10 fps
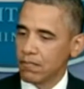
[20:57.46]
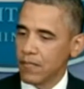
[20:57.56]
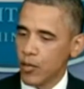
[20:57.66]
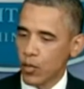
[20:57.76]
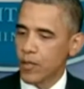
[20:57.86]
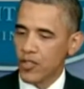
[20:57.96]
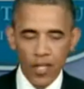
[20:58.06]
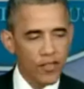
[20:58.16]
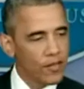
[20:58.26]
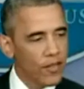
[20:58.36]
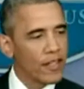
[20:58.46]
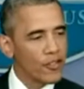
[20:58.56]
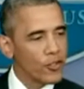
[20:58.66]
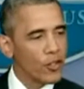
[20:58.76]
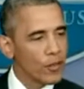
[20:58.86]
he would have been justified
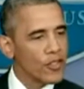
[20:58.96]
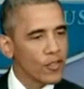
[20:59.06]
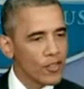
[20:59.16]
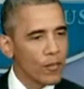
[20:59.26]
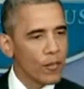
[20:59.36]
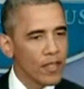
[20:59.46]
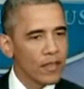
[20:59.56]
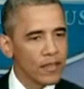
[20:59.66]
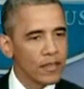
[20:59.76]
in shooting Mr. Zimmerman,